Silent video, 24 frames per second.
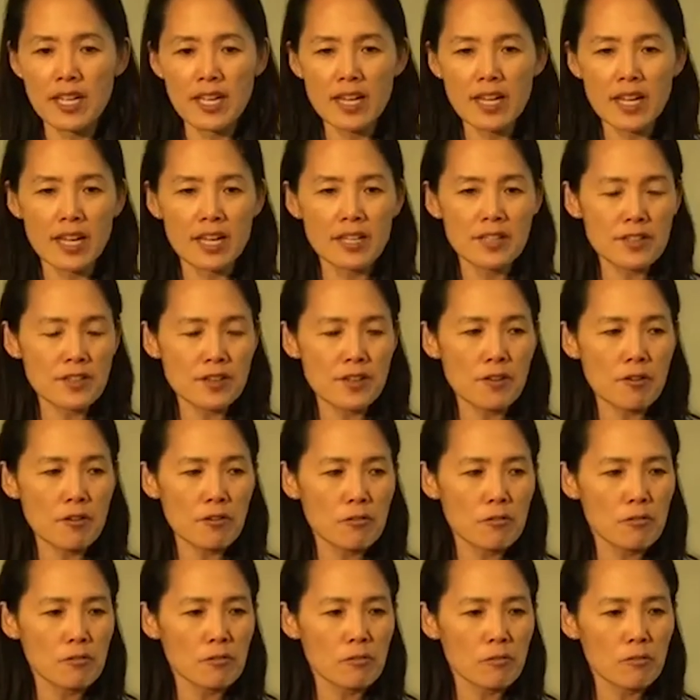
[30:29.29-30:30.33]
And
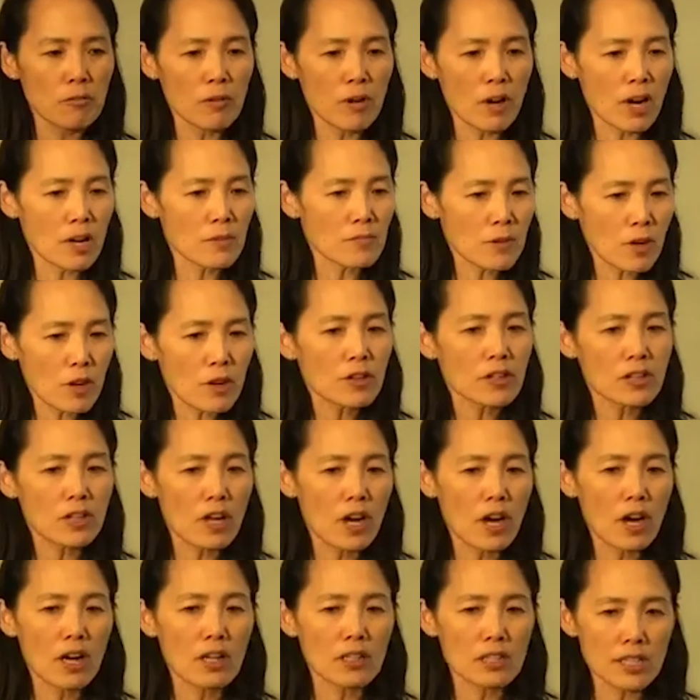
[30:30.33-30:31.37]
so our
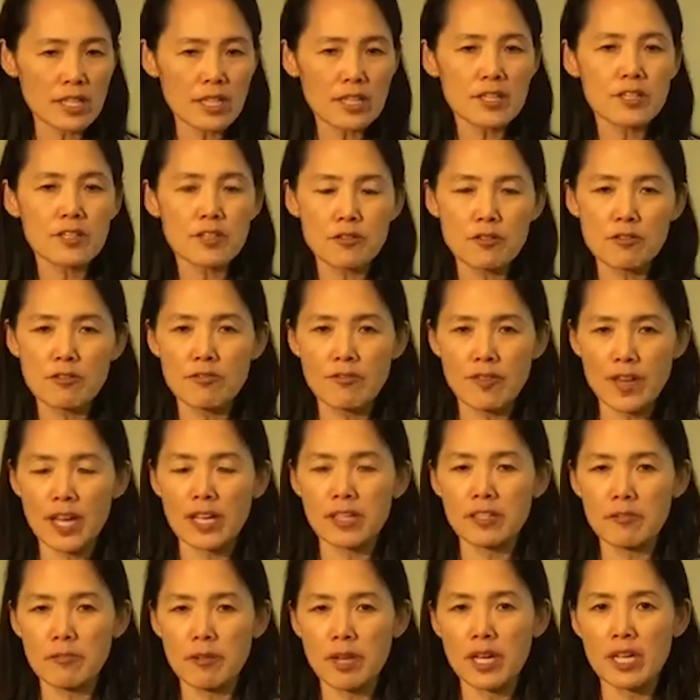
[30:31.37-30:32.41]
protocol is to
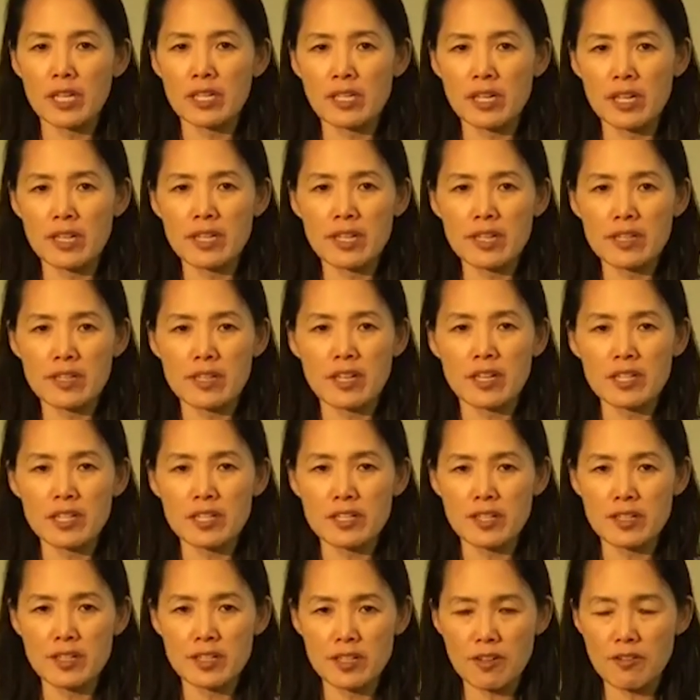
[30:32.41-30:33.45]
evaluate any such
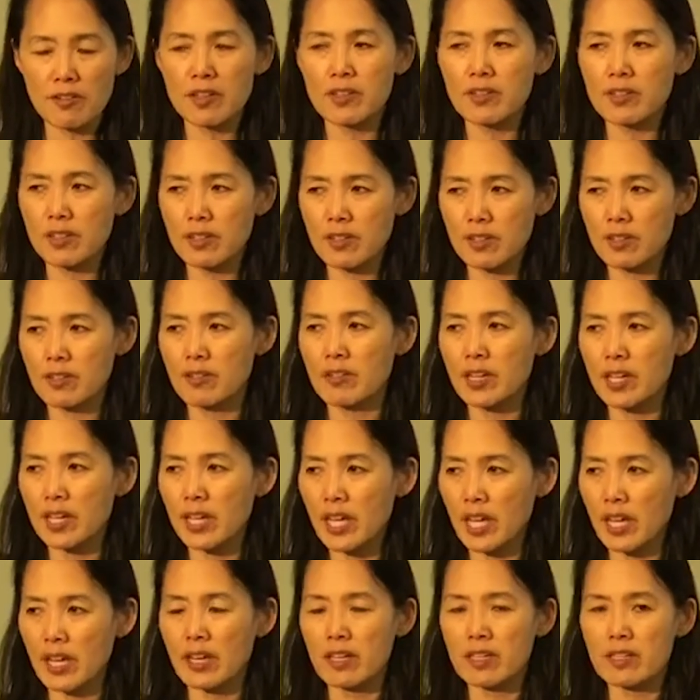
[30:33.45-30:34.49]
serious concerning
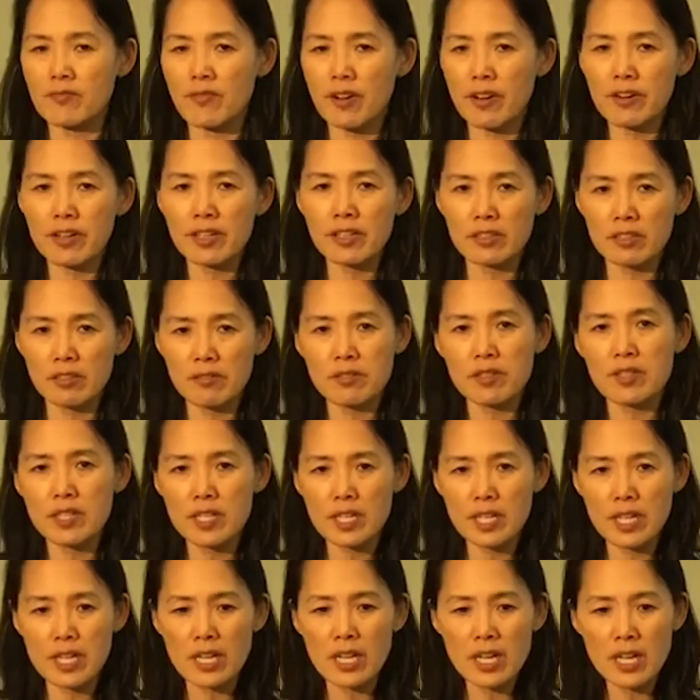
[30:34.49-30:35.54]
case very
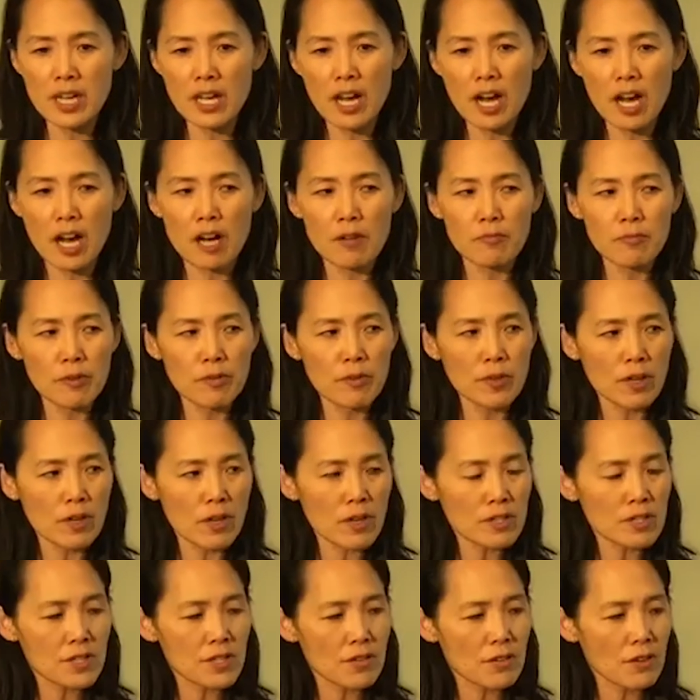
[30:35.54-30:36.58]
closely, but we
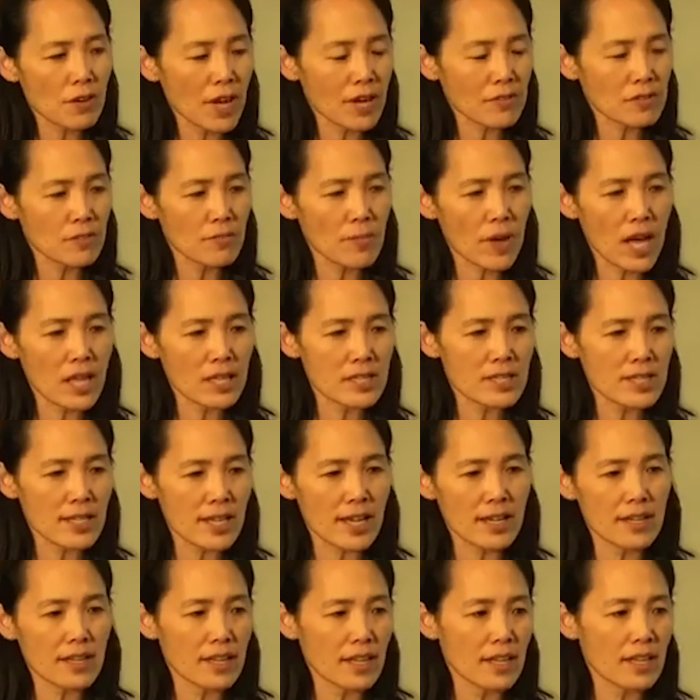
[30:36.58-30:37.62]
also have to balance
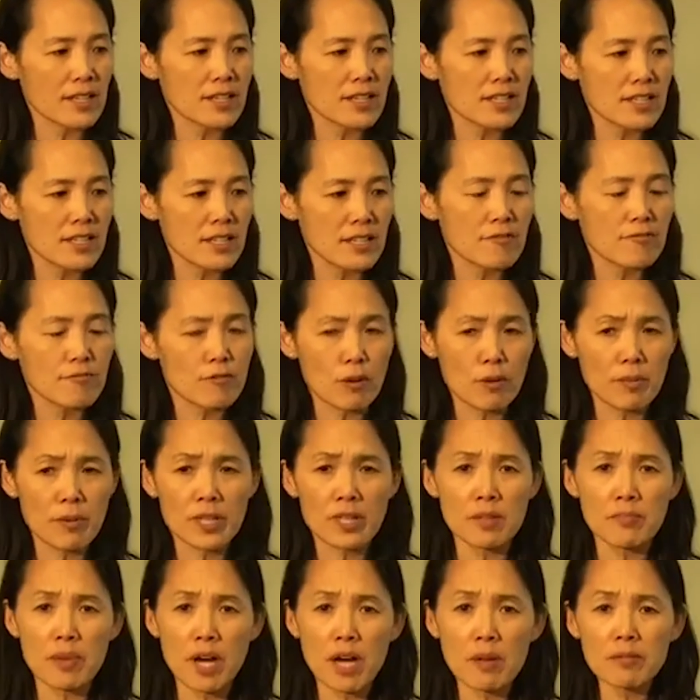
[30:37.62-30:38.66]
that against informing
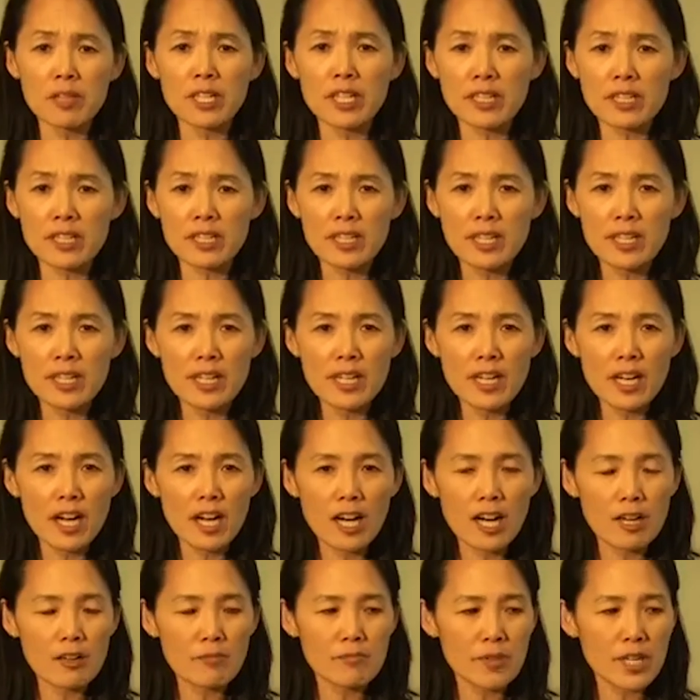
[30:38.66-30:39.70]
the public.
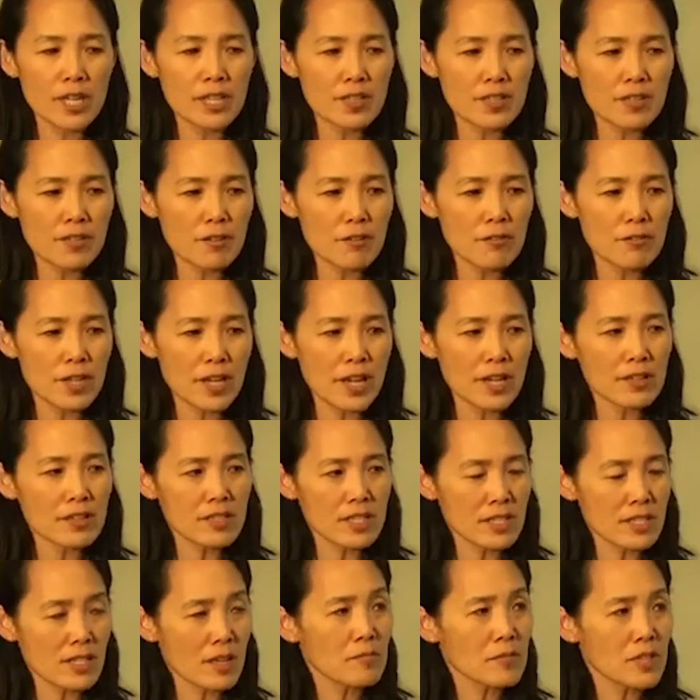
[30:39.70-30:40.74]
And so that
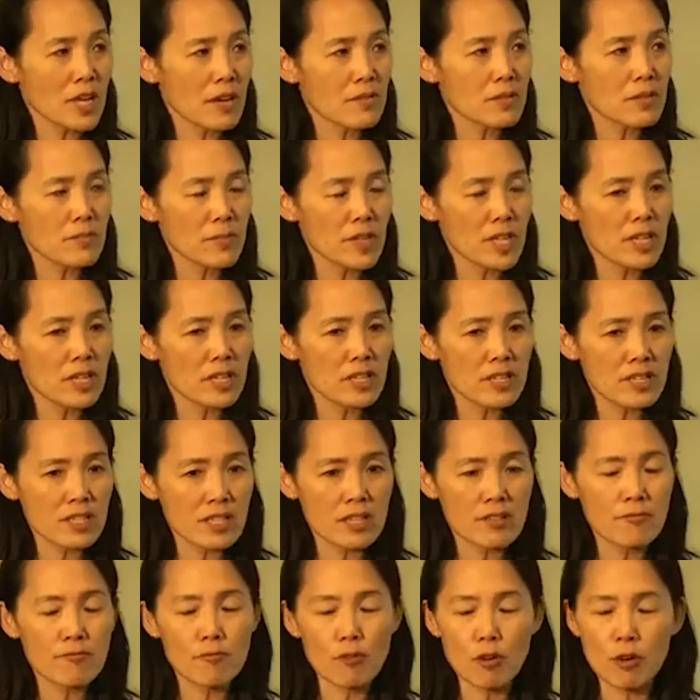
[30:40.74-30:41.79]
sometimes means
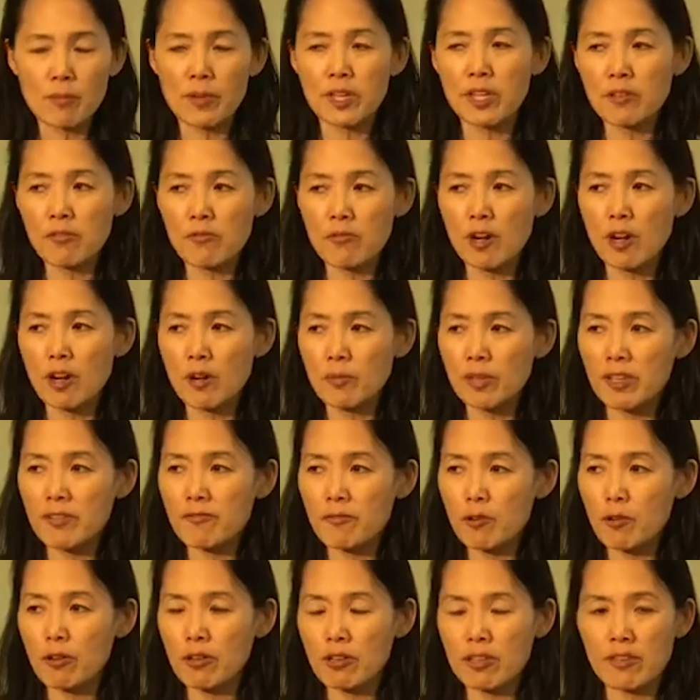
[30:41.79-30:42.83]
informing you all
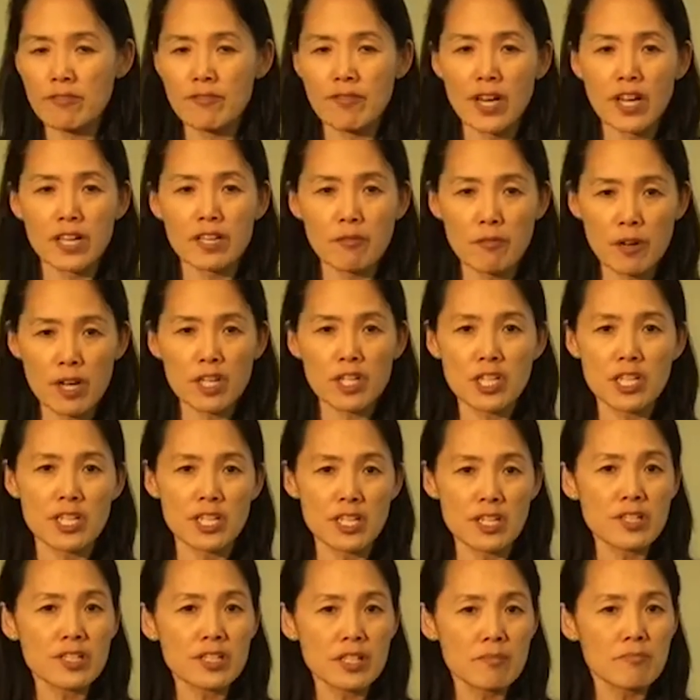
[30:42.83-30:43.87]
before the evaluation
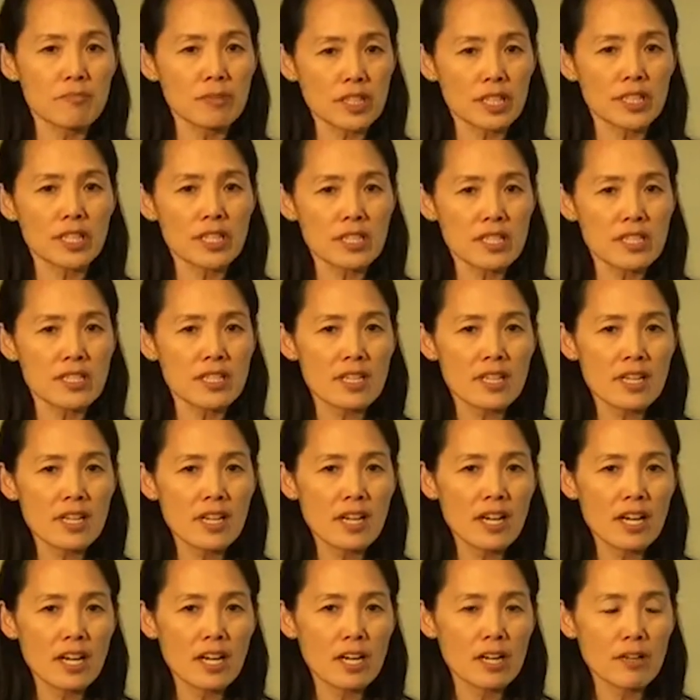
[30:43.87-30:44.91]
is complete.
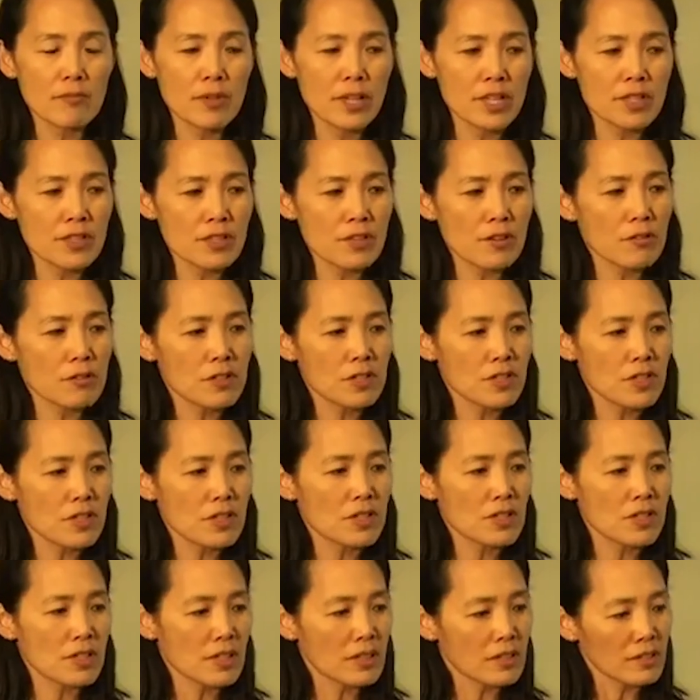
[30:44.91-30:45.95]
And so it's
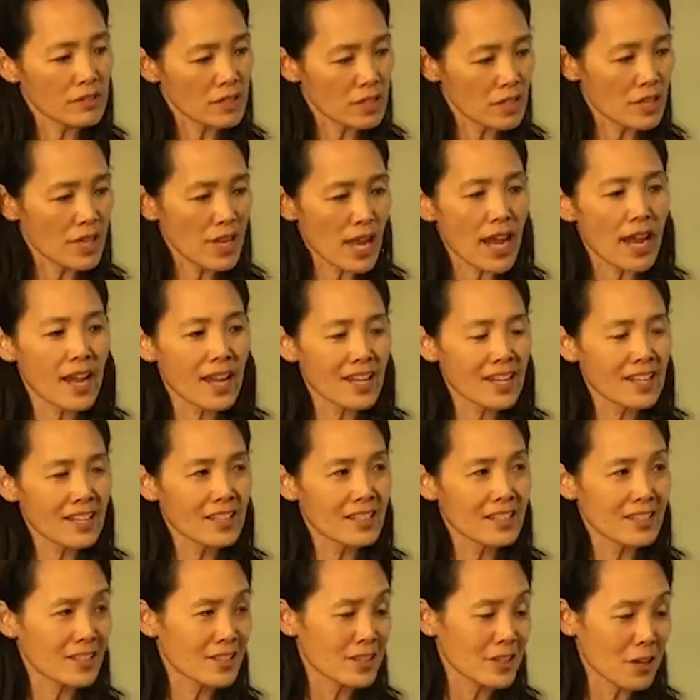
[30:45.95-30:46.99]
just today,
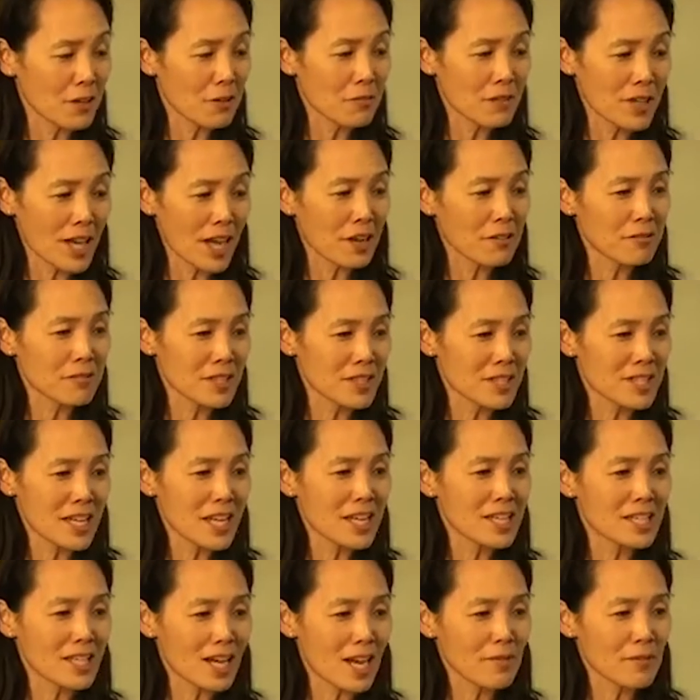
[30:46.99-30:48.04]
now it's
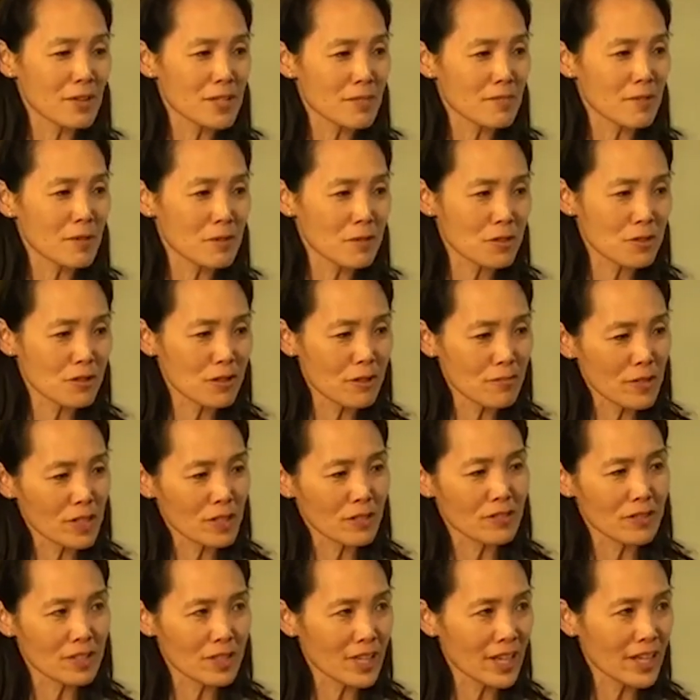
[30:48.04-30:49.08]
daytime as opposed to in the middle
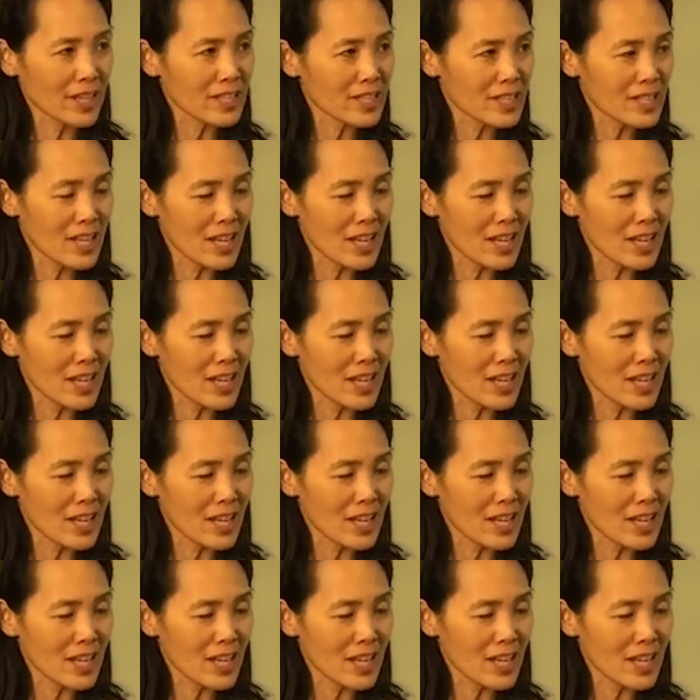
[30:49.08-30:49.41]
of the night.